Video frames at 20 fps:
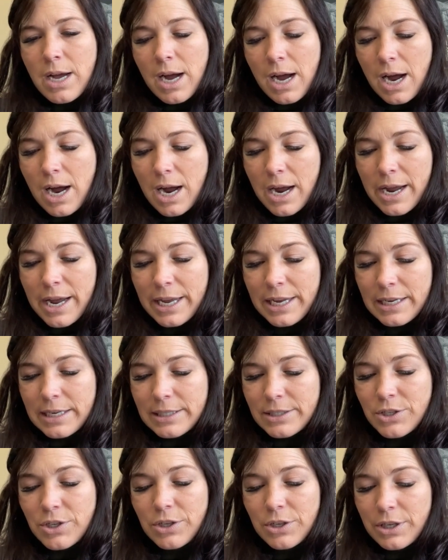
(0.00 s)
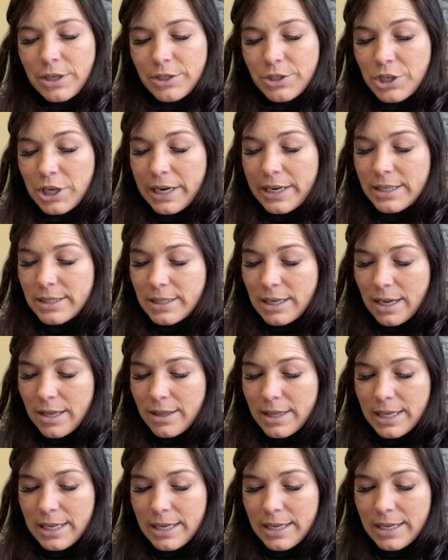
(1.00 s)
I took a chance
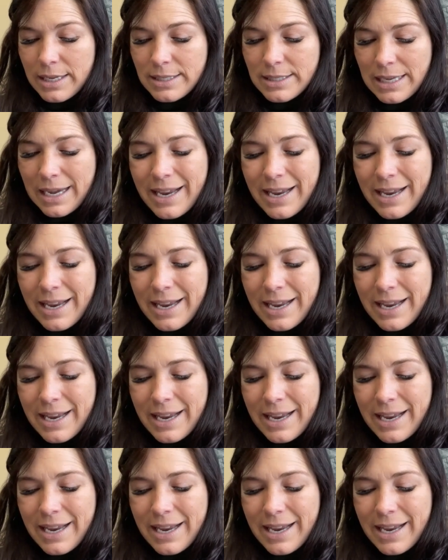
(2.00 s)
on this.